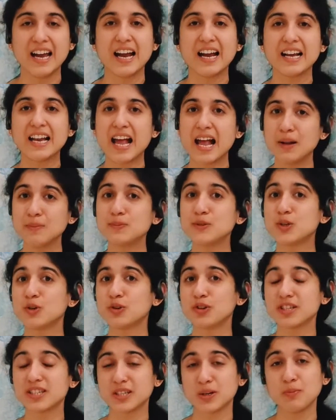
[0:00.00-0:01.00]
It helps
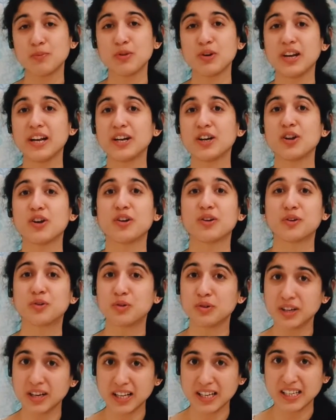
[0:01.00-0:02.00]
you to stimulate your
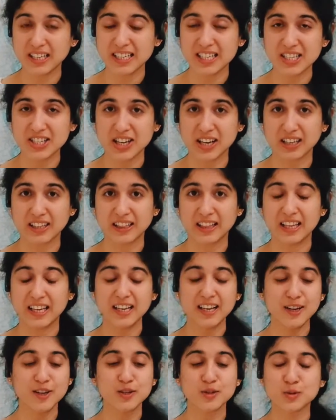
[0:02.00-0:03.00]
Kundalini
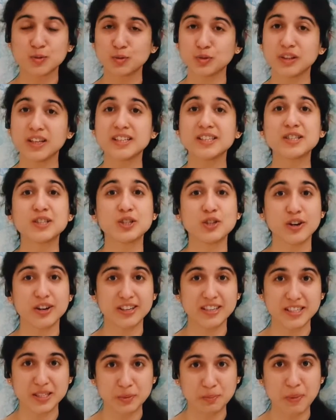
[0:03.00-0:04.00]
Shakti, soothes
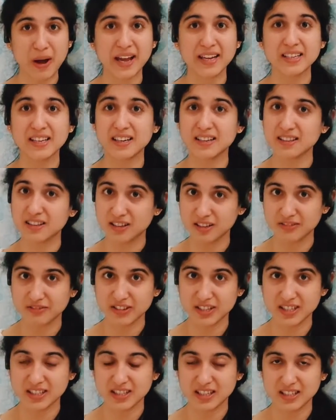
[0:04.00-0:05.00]
your spine and
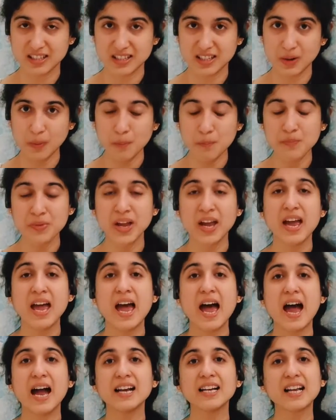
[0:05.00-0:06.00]
nervous system,
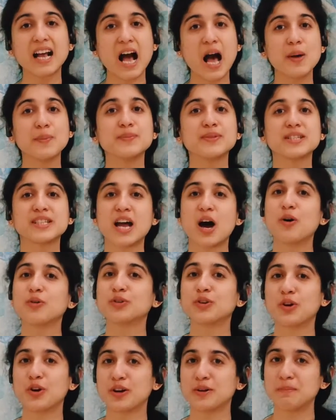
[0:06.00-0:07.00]
and calms down
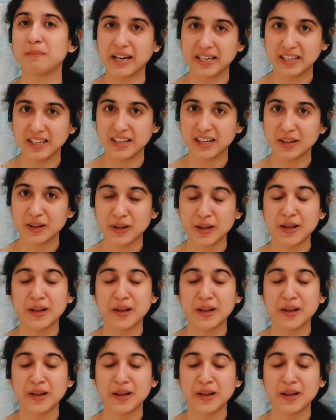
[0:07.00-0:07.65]
your mind.